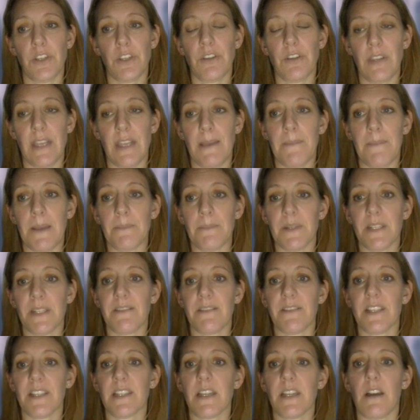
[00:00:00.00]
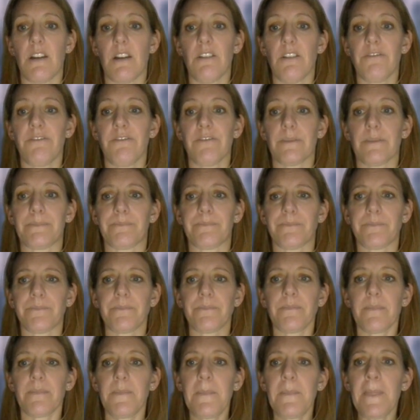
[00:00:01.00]
to their members of staff.
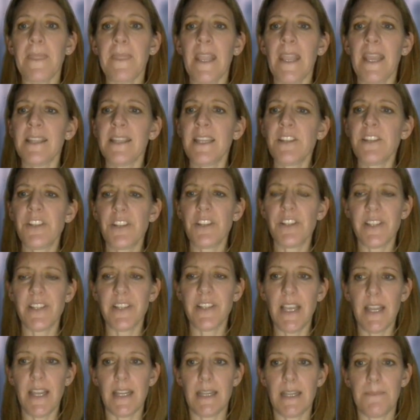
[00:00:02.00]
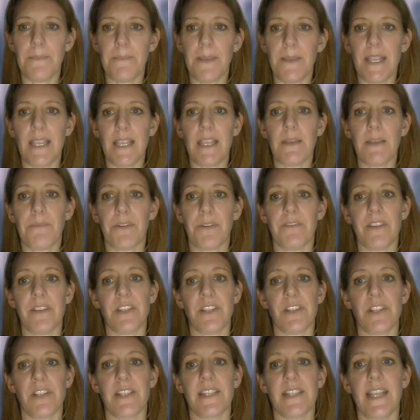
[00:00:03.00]
And there should certainly be
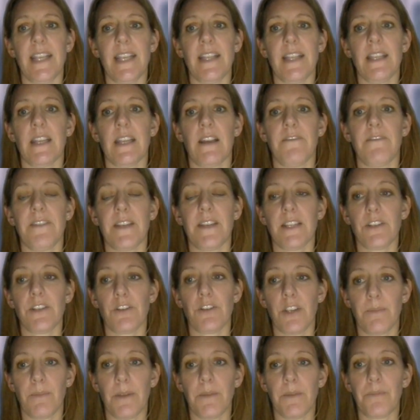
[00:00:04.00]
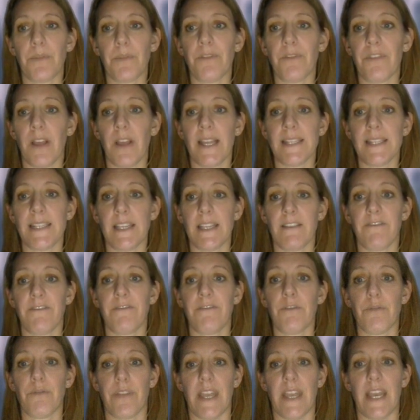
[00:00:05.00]
provisions in the governing document providing
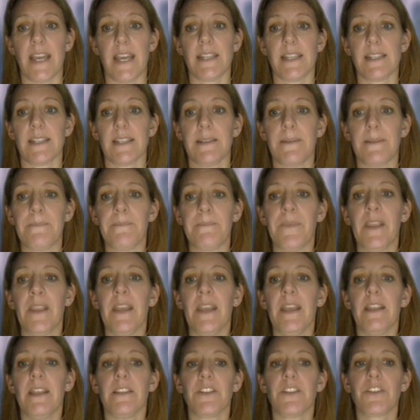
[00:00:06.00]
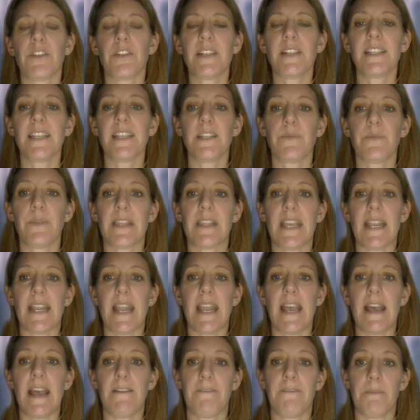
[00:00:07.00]
for that. The trustees would
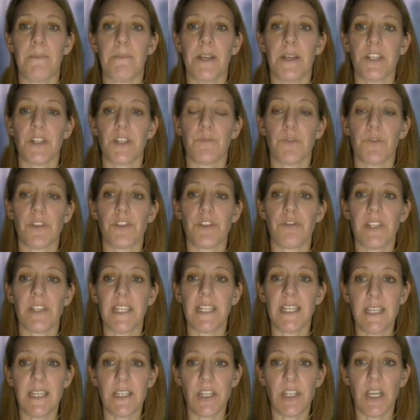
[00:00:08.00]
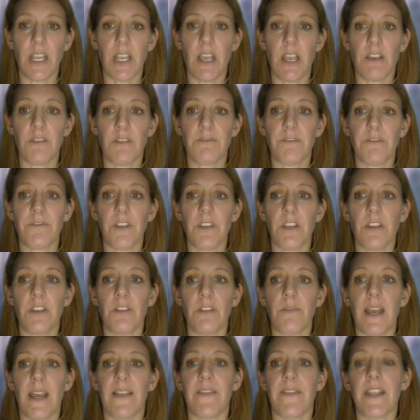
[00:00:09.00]
then have a much more strategic
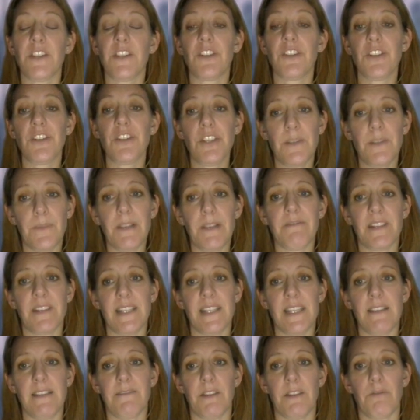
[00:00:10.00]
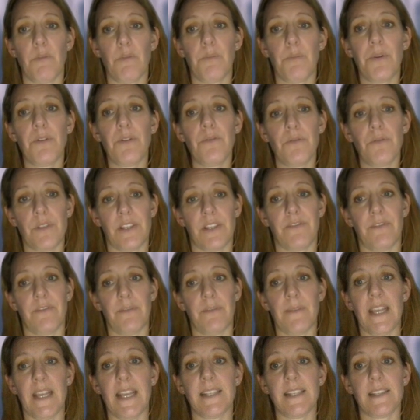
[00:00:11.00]
overview, and they should be receiving reports
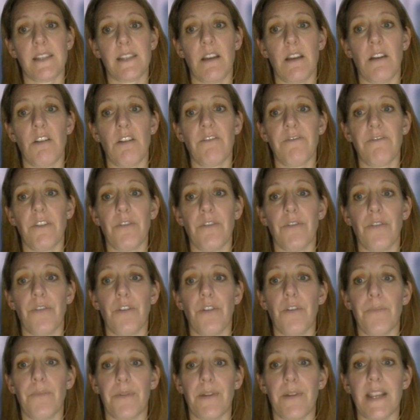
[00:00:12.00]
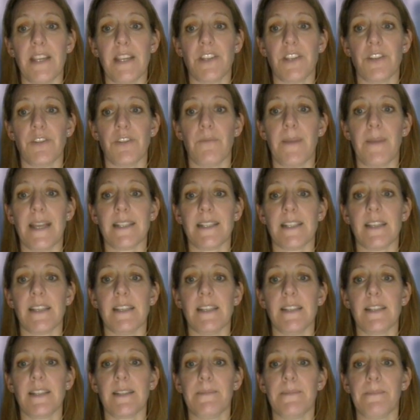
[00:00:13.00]
from their staff on operational
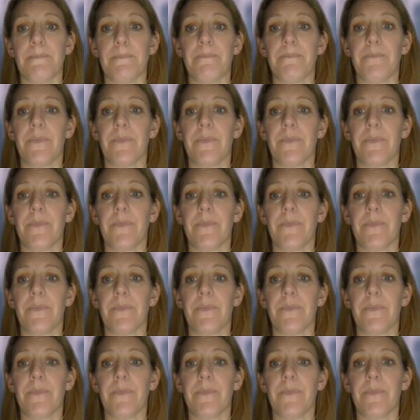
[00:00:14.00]
matters.